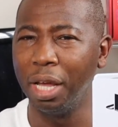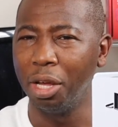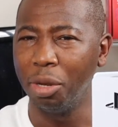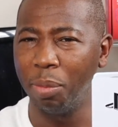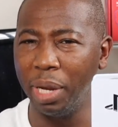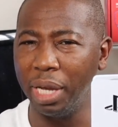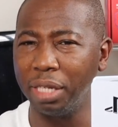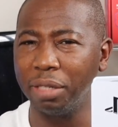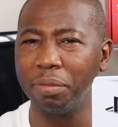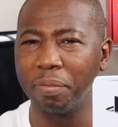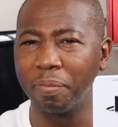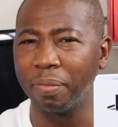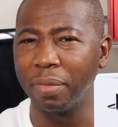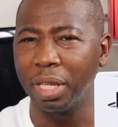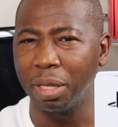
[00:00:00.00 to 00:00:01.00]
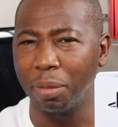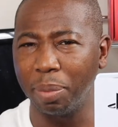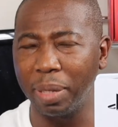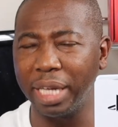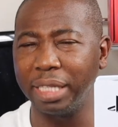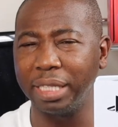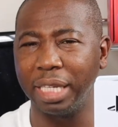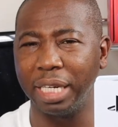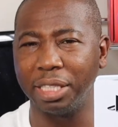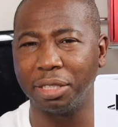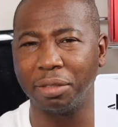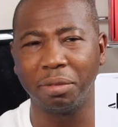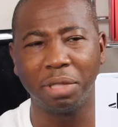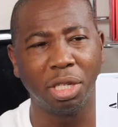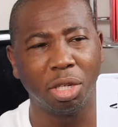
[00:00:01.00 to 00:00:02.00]
But
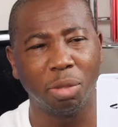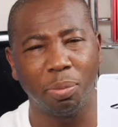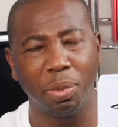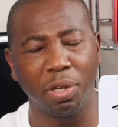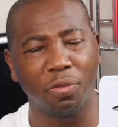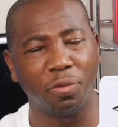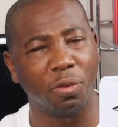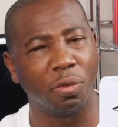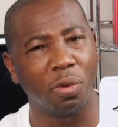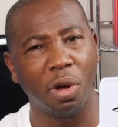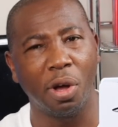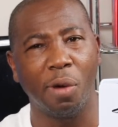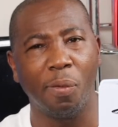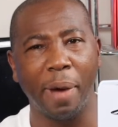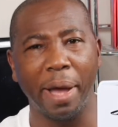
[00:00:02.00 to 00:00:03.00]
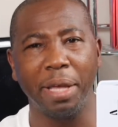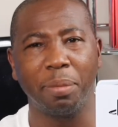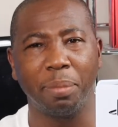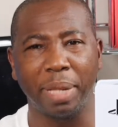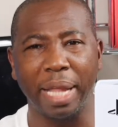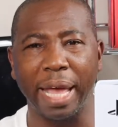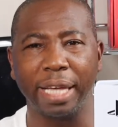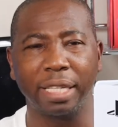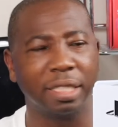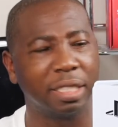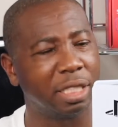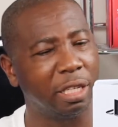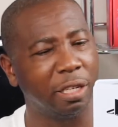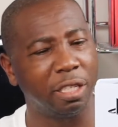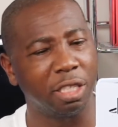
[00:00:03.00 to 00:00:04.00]
PlayStation, beautiful, white and black,
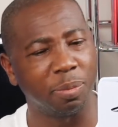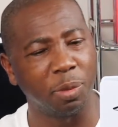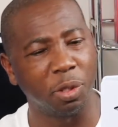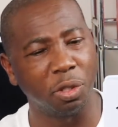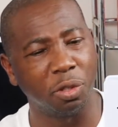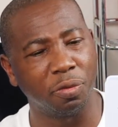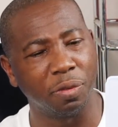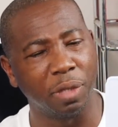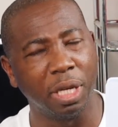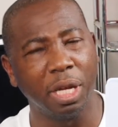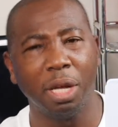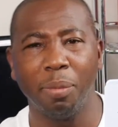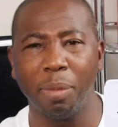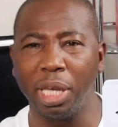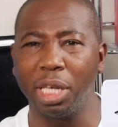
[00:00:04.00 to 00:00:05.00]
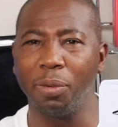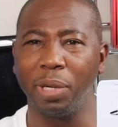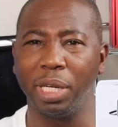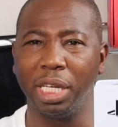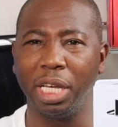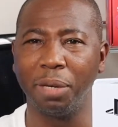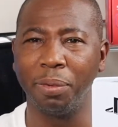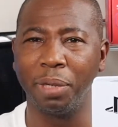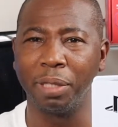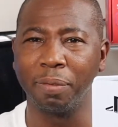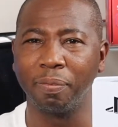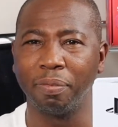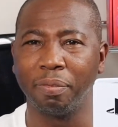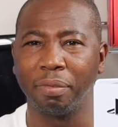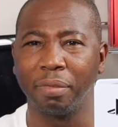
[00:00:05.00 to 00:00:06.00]
silky smooth, make you wanna get one.
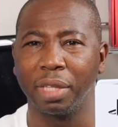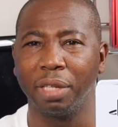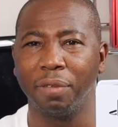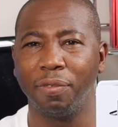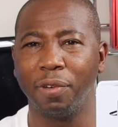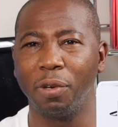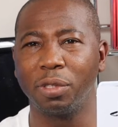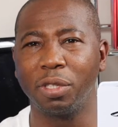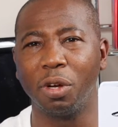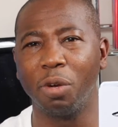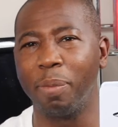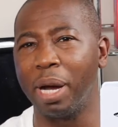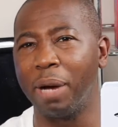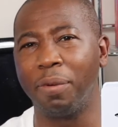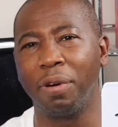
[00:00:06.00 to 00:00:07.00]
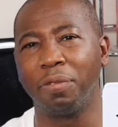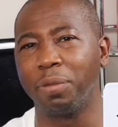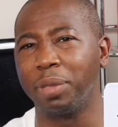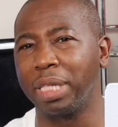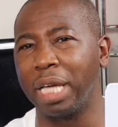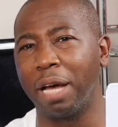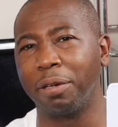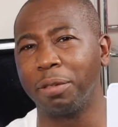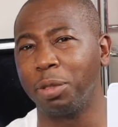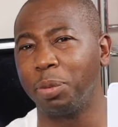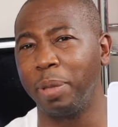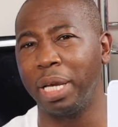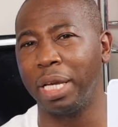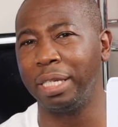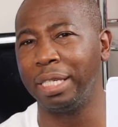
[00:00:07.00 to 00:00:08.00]
Folks, don't buy one from Scalpers
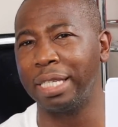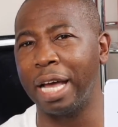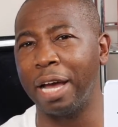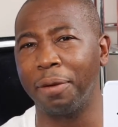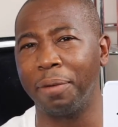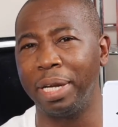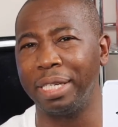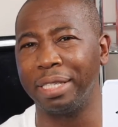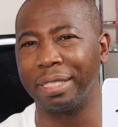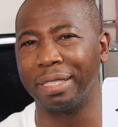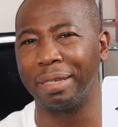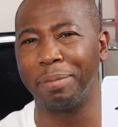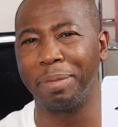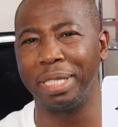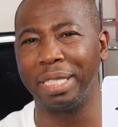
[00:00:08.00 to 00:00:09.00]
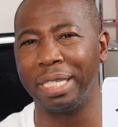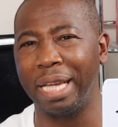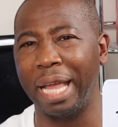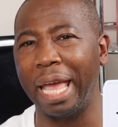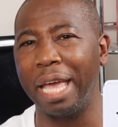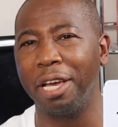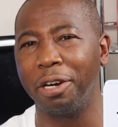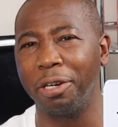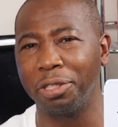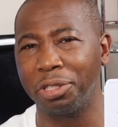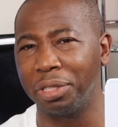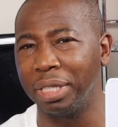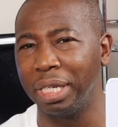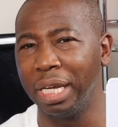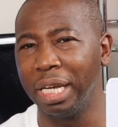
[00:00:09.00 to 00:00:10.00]
paying these outrageous, I've been seeing
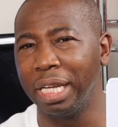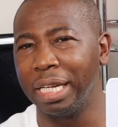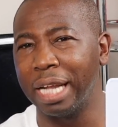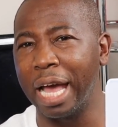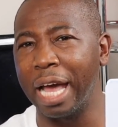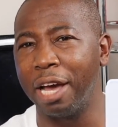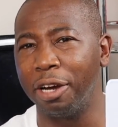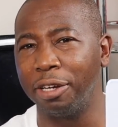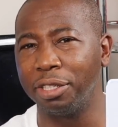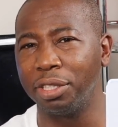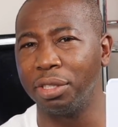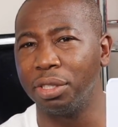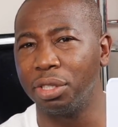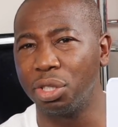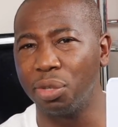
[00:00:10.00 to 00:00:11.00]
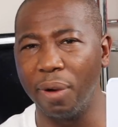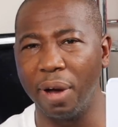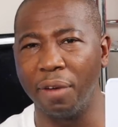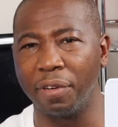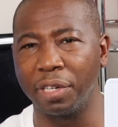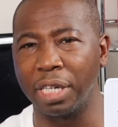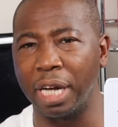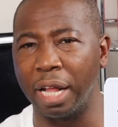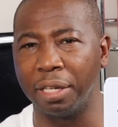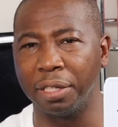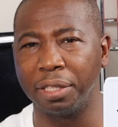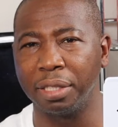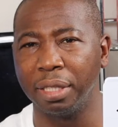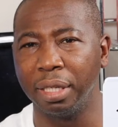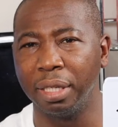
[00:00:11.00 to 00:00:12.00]
$800, $900,
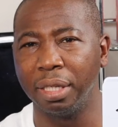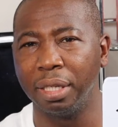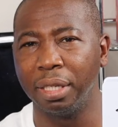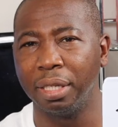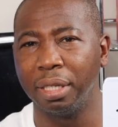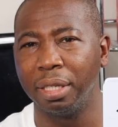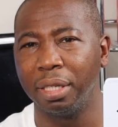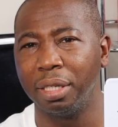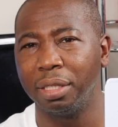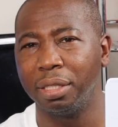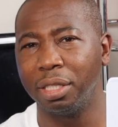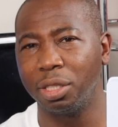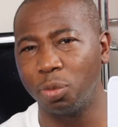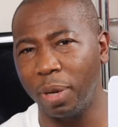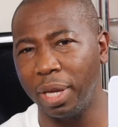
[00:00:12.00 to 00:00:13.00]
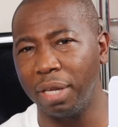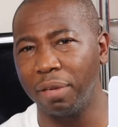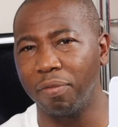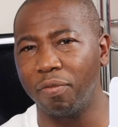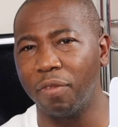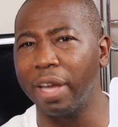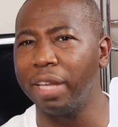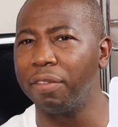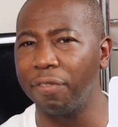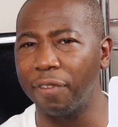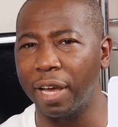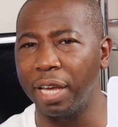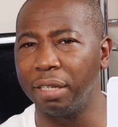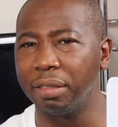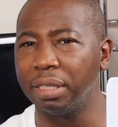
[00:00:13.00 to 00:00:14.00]
$1,200. Just wait, fight and
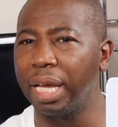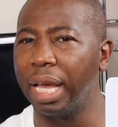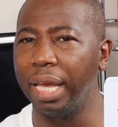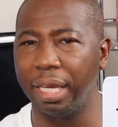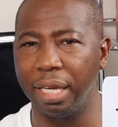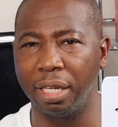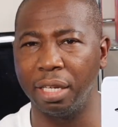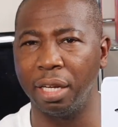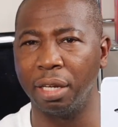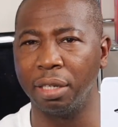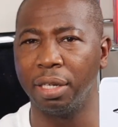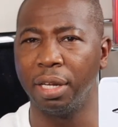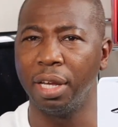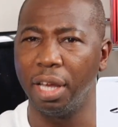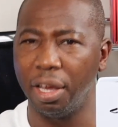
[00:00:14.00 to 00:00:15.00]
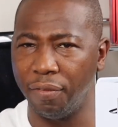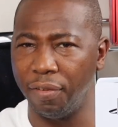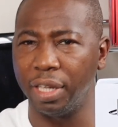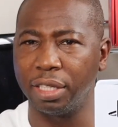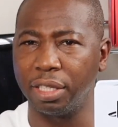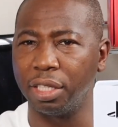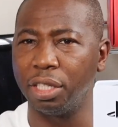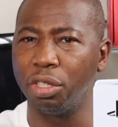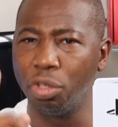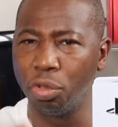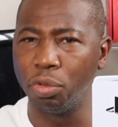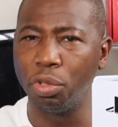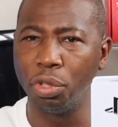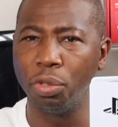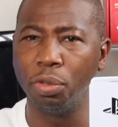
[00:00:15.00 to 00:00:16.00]
fight, hang in there. Eventually, you
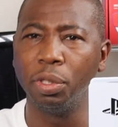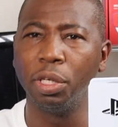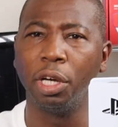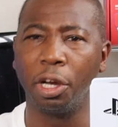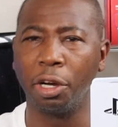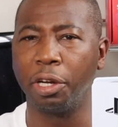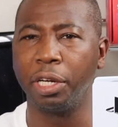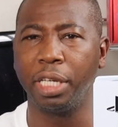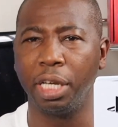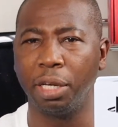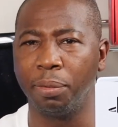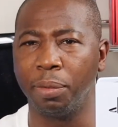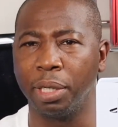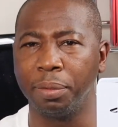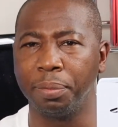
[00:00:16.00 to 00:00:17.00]
too are gonna get one.